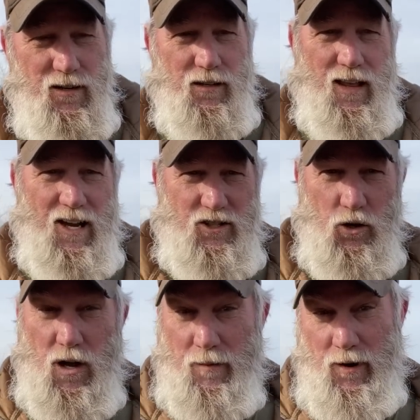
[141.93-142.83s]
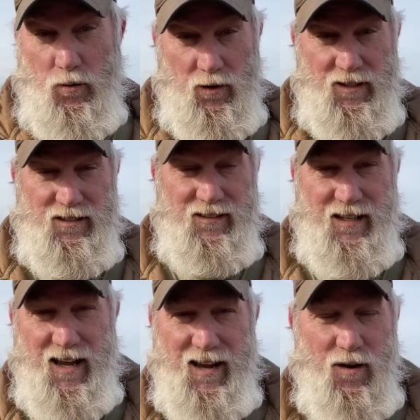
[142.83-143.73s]
Last new item that we're releasing
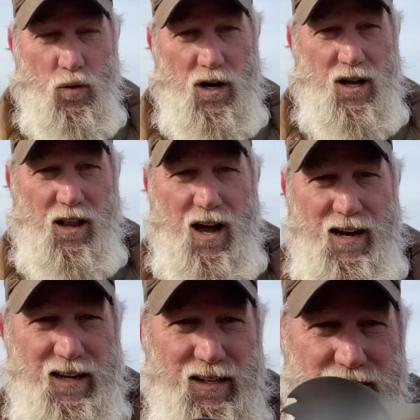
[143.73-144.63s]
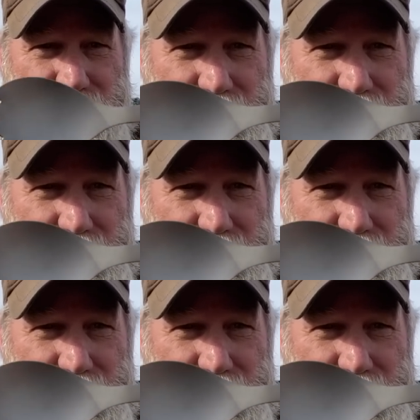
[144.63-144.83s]
today at one o'clock is